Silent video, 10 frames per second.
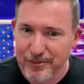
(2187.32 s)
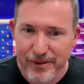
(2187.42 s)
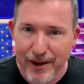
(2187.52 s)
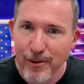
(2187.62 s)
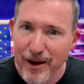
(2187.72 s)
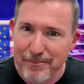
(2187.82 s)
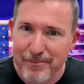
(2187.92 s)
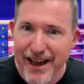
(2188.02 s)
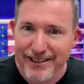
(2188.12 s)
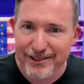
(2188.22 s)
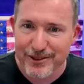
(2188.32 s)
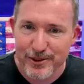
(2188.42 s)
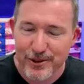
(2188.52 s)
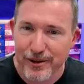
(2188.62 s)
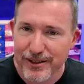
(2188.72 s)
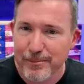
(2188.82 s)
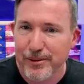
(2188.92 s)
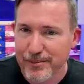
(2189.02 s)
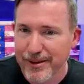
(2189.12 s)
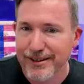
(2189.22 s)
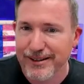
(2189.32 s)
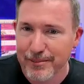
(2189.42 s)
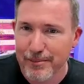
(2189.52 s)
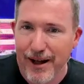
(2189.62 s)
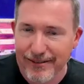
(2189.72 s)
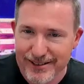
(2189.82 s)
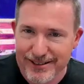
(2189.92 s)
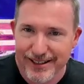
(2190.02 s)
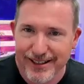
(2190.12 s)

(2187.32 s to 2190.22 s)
they want managers who are going to implement the policy.